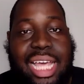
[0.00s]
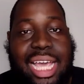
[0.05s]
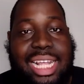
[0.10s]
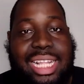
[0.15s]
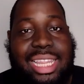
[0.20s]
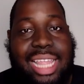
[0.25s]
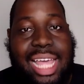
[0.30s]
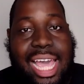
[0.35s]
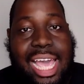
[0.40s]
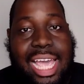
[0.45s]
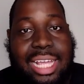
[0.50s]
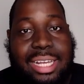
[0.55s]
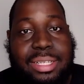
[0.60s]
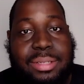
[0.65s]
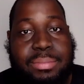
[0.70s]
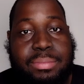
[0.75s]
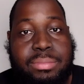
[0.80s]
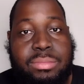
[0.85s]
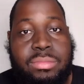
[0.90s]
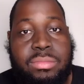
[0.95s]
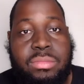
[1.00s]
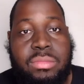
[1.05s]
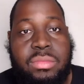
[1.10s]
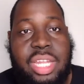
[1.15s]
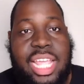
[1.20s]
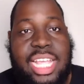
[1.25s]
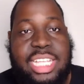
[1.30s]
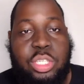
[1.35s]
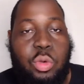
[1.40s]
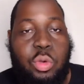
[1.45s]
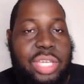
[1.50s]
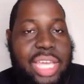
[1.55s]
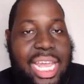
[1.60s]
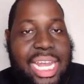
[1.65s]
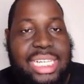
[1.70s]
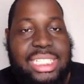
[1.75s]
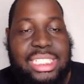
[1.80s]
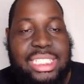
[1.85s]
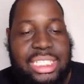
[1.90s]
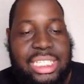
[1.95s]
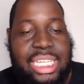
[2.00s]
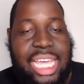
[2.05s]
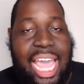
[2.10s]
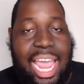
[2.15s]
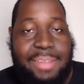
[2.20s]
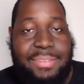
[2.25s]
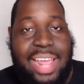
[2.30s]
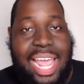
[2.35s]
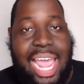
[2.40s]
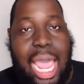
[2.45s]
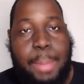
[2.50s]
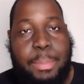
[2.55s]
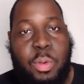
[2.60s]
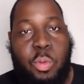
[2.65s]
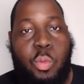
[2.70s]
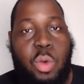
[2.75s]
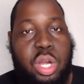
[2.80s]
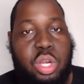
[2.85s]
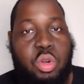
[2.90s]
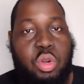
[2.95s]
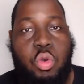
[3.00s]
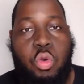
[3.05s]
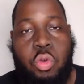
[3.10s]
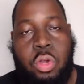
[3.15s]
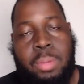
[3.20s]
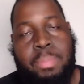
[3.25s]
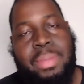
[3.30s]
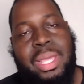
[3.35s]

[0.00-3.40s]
like that, it's okay to have that happen one quarter,